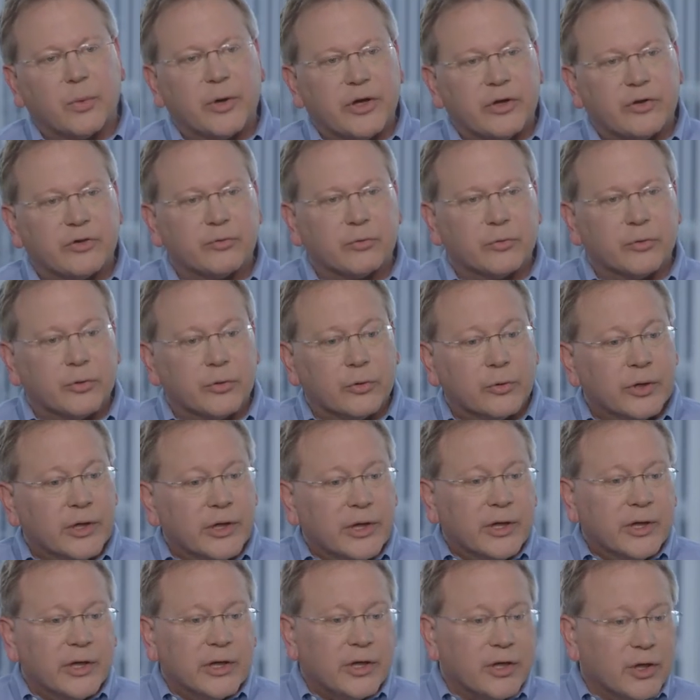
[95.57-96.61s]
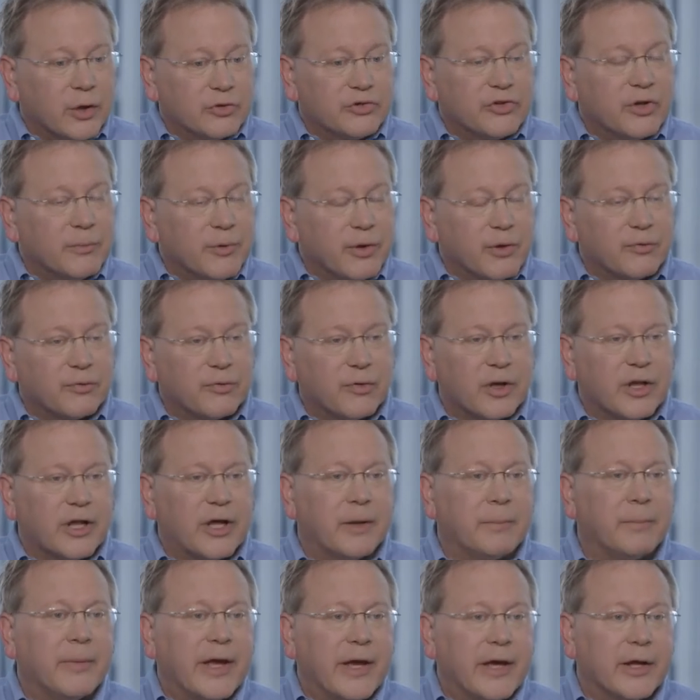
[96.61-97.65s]
way through, you know, some of your
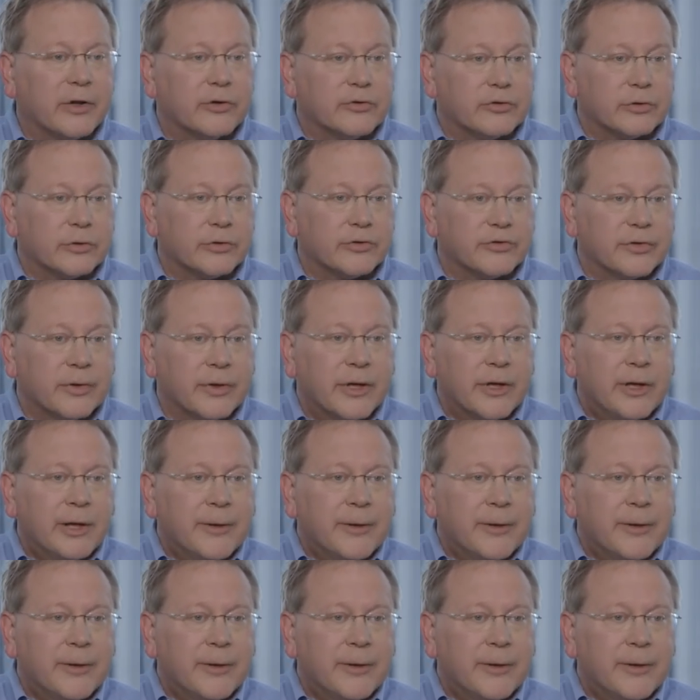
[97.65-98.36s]
frontline managers.